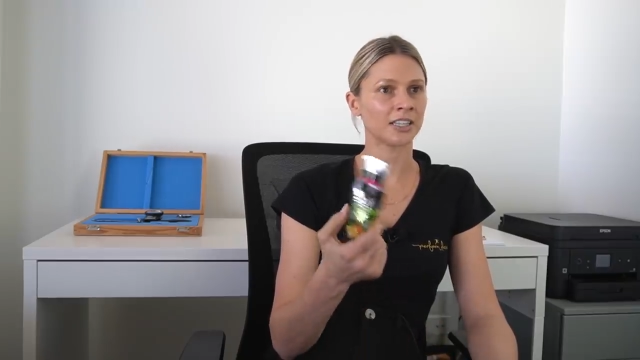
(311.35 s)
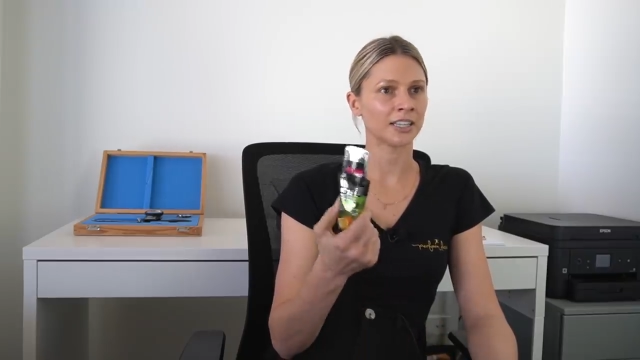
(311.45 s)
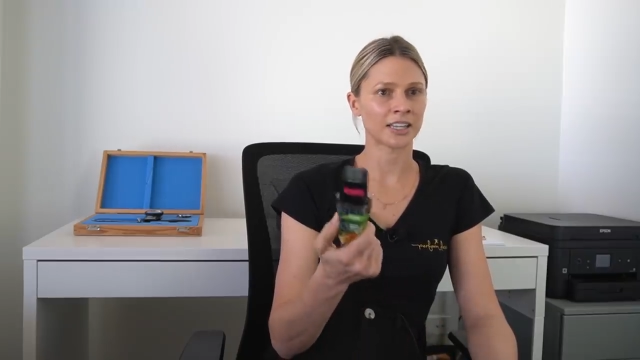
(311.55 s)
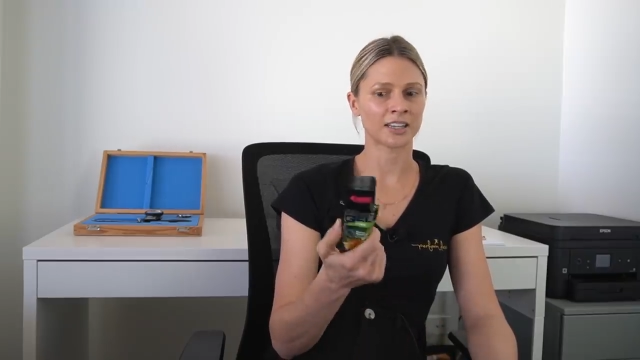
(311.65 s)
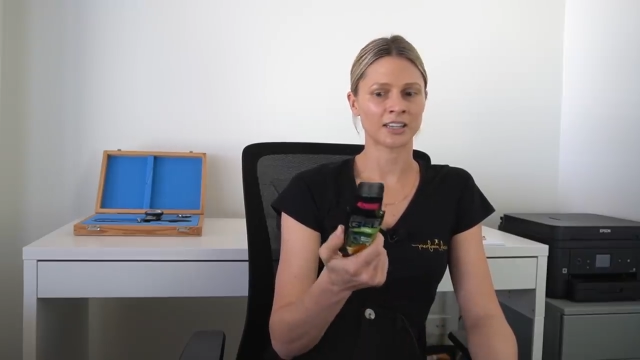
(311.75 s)
You
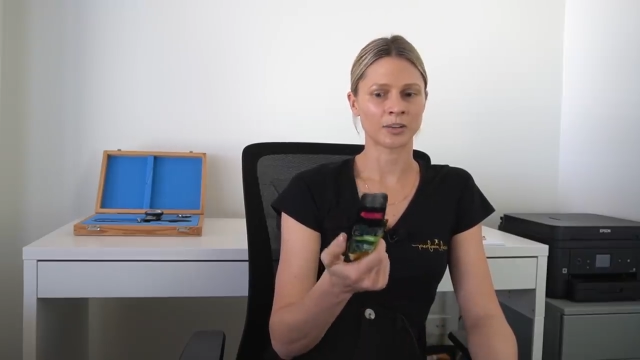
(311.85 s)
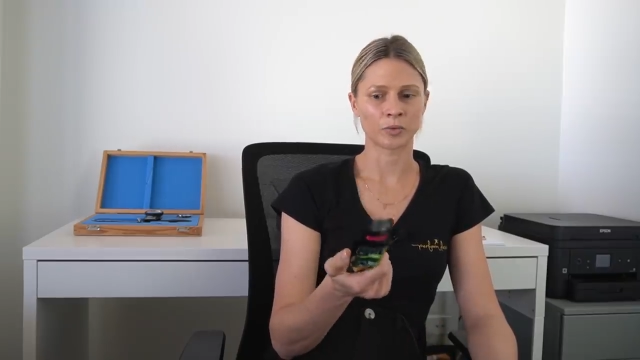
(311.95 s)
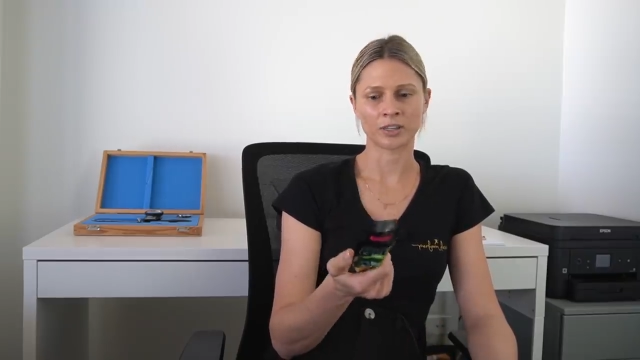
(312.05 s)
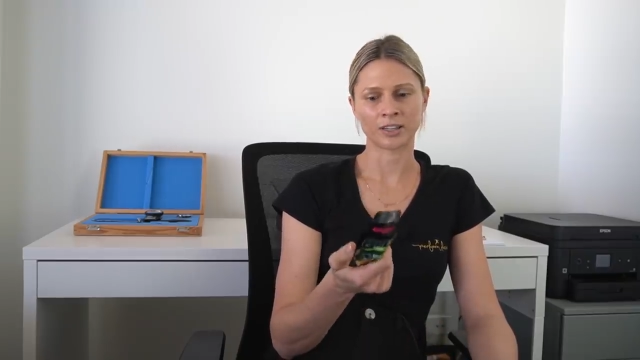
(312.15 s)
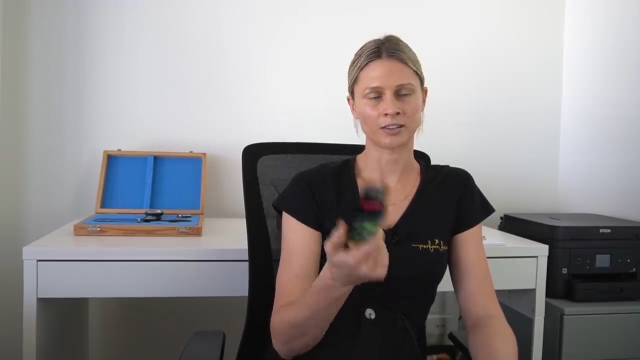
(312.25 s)
can get it
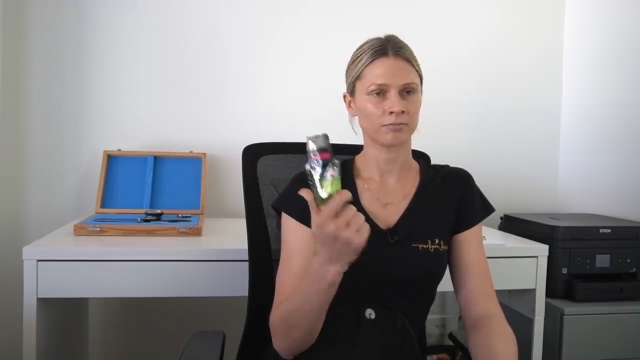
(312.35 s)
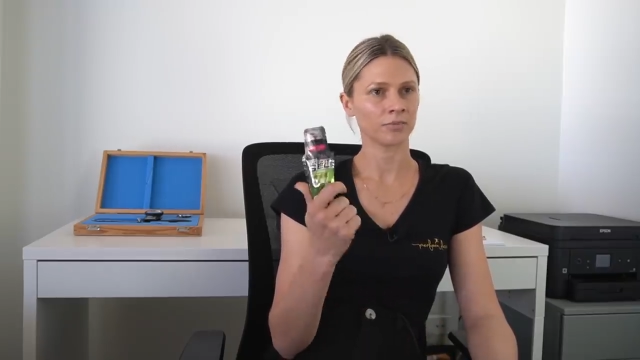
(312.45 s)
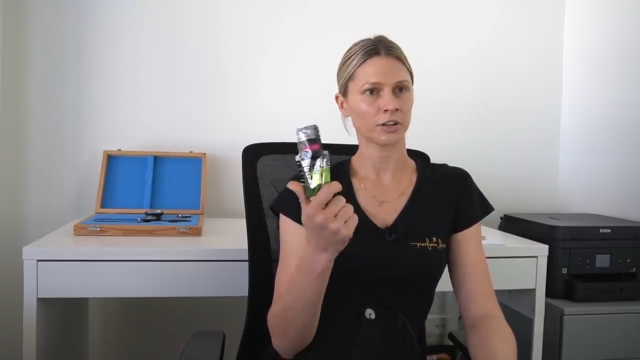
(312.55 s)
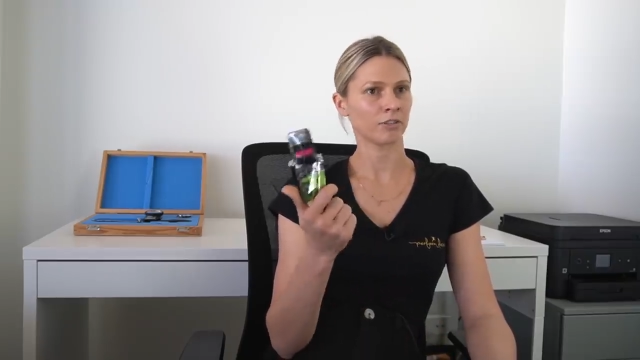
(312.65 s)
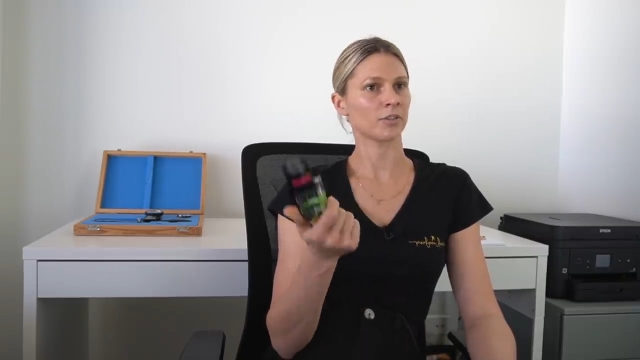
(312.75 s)
in within,
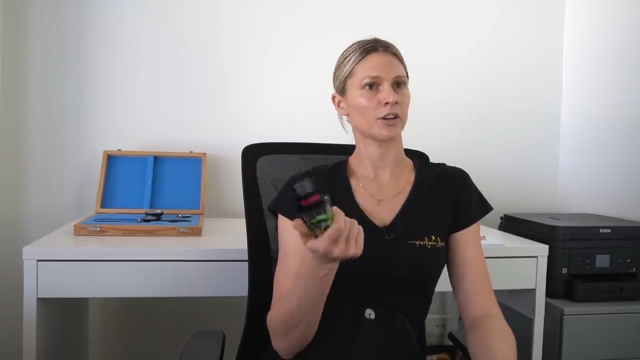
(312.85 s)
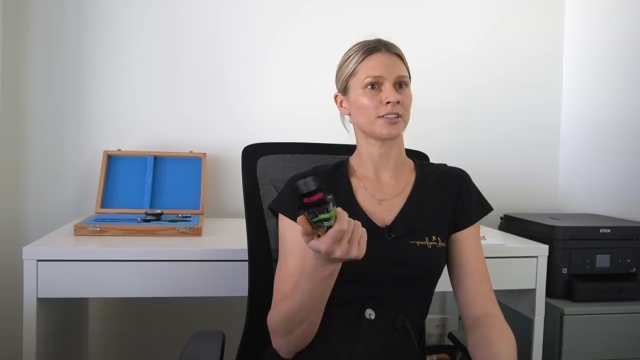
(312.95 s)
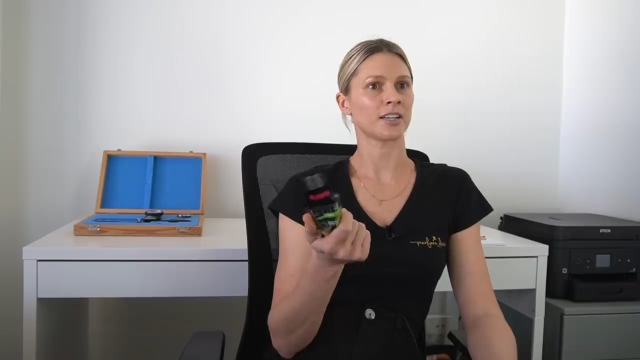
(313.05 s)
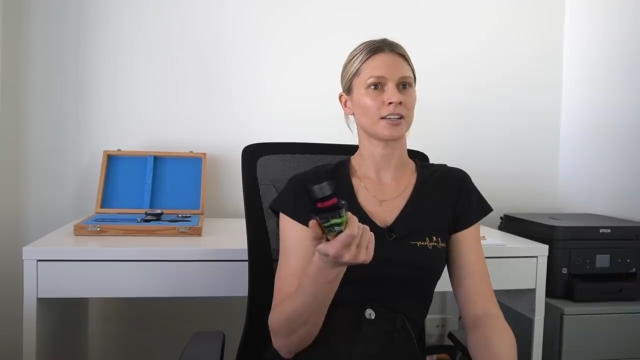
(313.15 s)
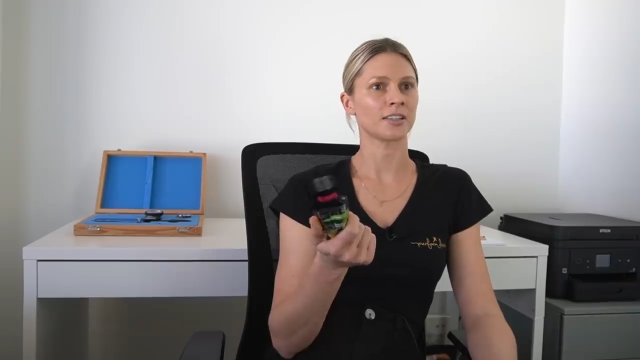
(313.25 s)
you know,
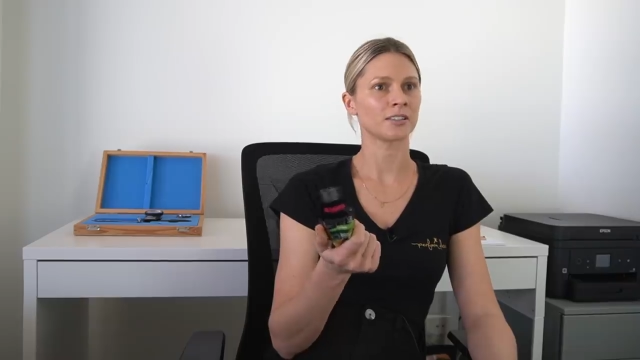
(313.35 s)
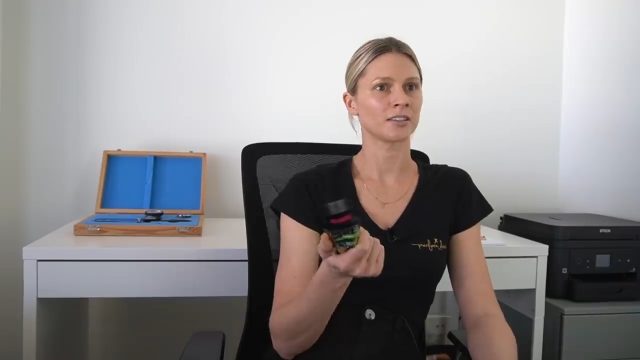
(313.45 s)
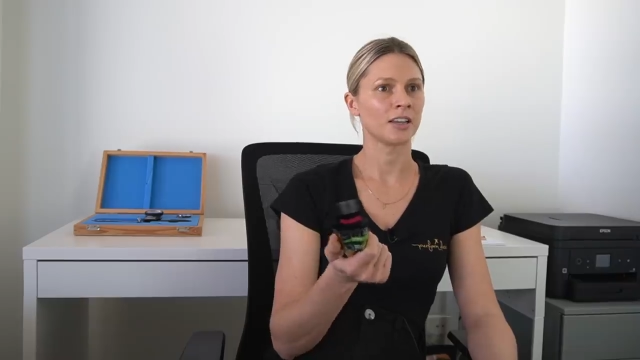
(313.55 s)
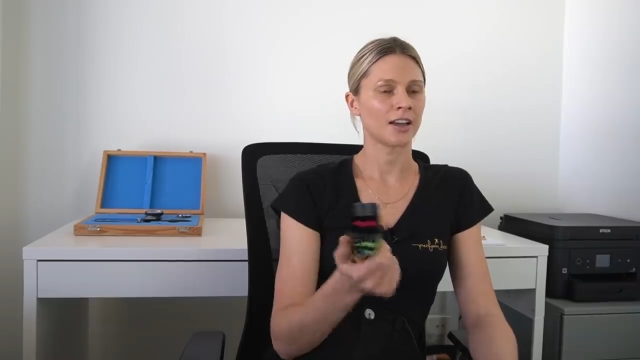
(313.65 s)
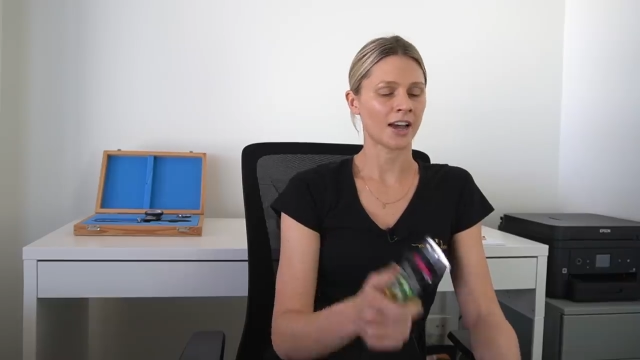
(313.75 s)
thirty
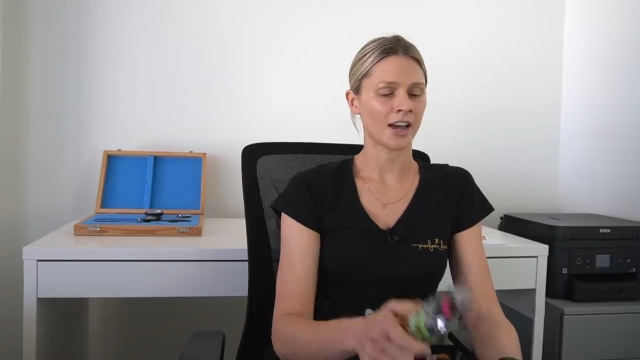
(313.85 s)
seconds. Yes.